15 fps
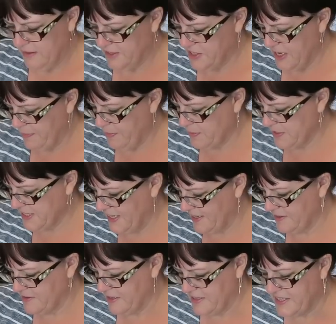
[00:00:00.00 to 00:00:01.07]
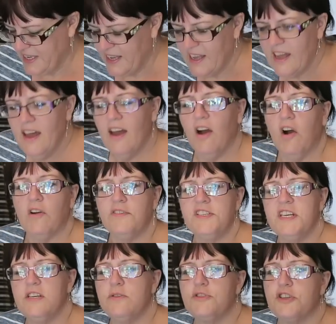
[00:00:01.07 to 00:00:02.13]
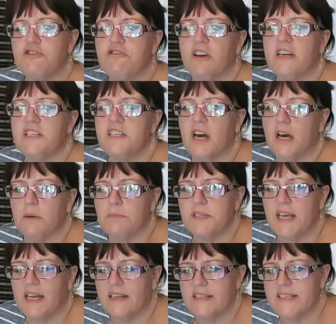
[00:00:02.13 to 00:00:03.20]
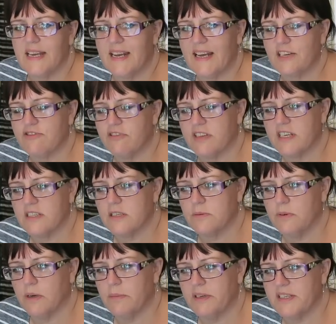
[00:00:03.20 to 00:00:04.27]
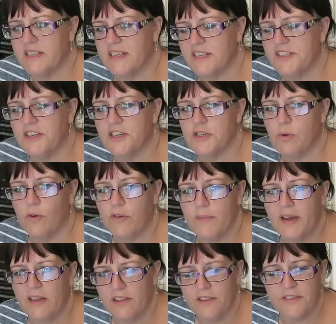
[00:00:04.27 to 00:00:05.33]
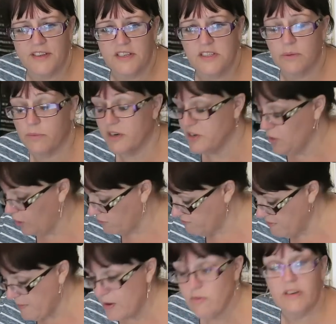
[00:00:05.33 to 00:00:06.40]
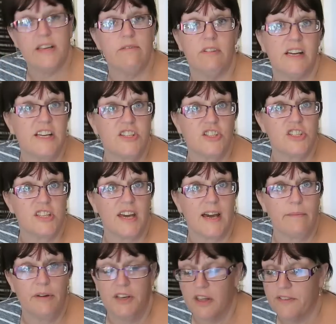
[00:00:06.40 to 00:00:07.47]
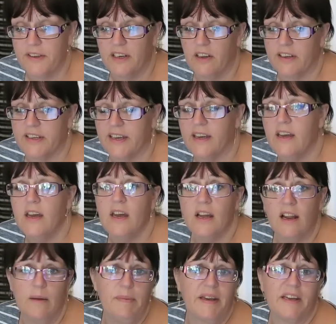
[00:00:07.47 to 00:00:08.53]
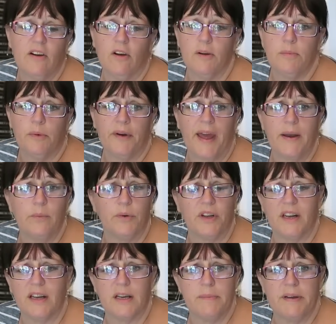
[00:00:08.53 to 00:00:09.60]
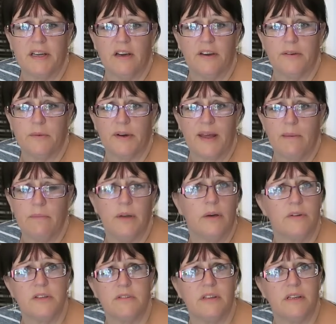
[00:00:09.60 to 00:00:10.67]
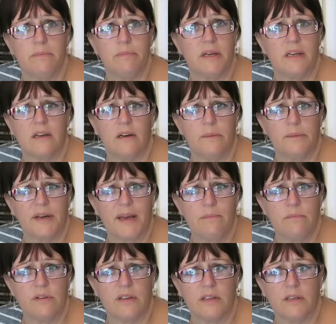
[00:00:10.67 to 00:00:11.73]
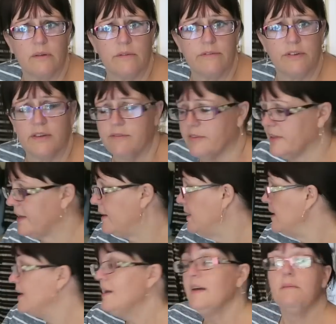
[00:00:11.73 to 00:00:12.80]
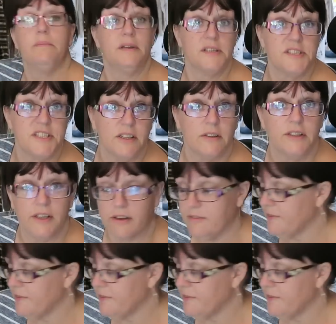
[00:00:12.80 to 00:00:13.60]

the chap who was selling it, he's obviously used to trying to upsell and sell extra things as well because he then started to offer me other things that were not remotely in relation to the hammer, nothing like it. A big cardboard N, would I like a big cardboard M? No, I don't need a big cardboard M, thank you, I'm fine for that. But still, you know,